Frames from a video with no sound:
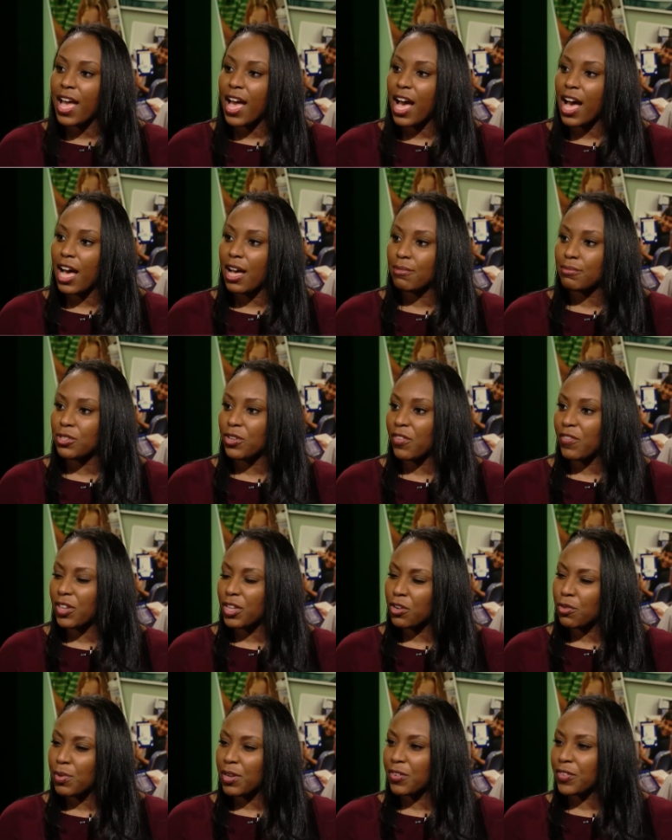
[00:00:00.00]
Um, so I have a
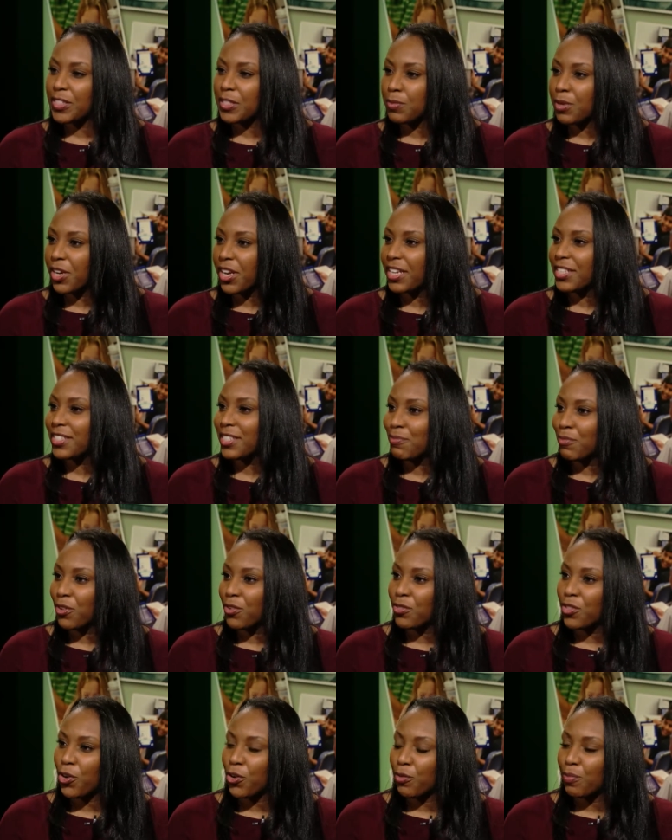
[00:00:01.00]
little bit of experience in
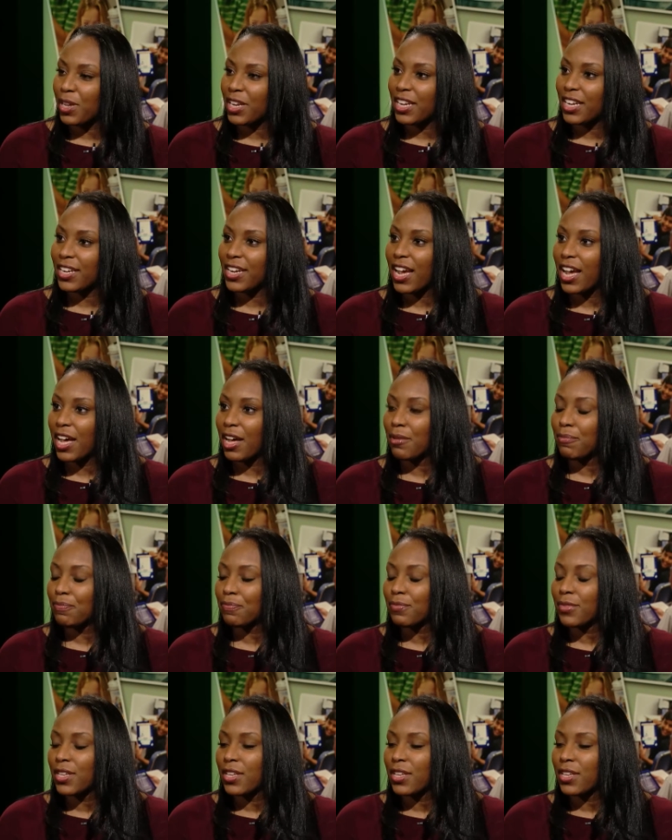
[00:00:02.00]
both urban and um,